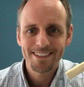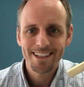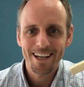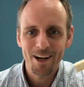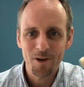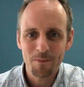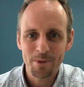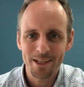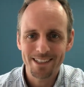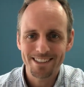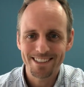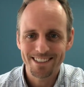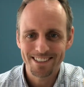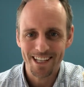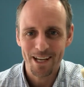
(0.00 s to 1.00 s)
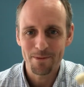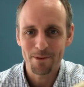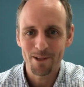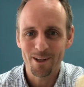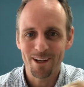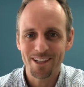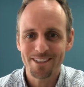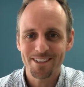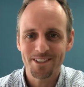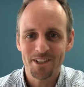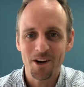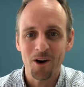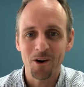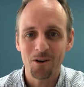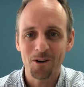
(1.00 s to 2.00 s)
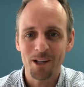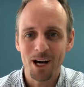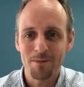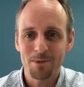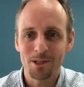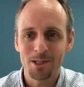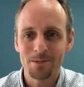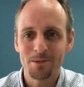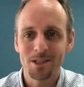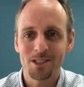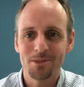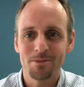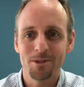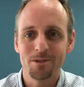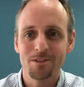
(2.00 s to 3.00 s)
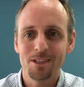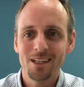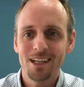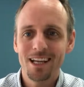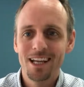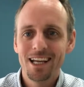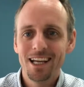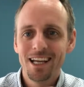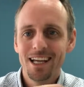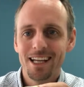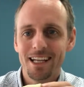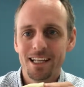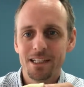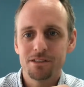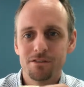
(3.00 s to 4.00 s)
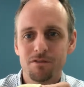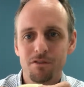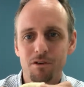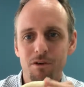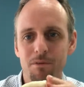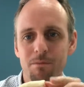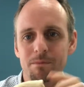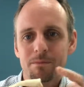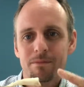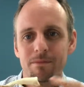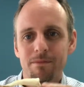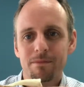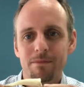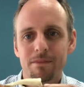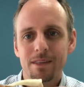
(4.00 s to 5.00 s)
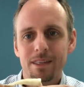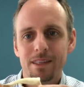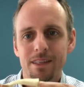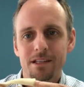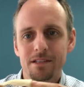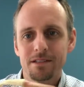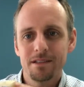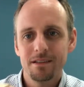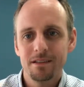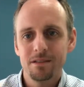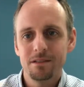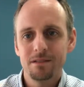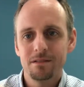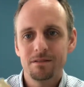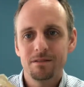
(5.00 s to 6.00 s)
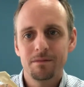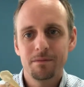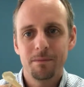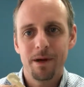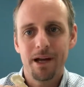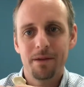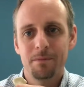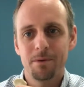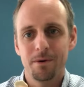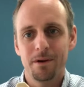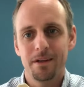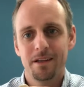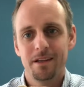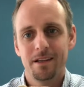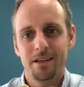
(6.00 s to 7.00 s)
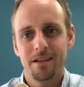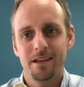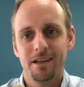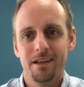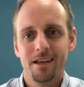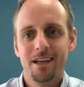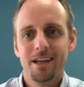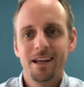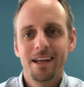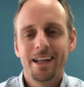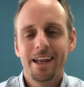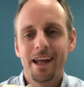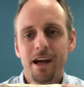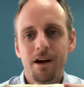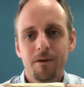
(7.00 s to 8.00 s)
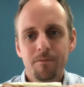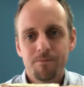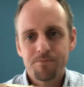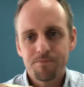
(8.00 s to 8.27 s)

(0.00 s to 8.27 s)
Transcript: helping to stabilize your whole upper limb when it's moving is from this little bad boy here. Now,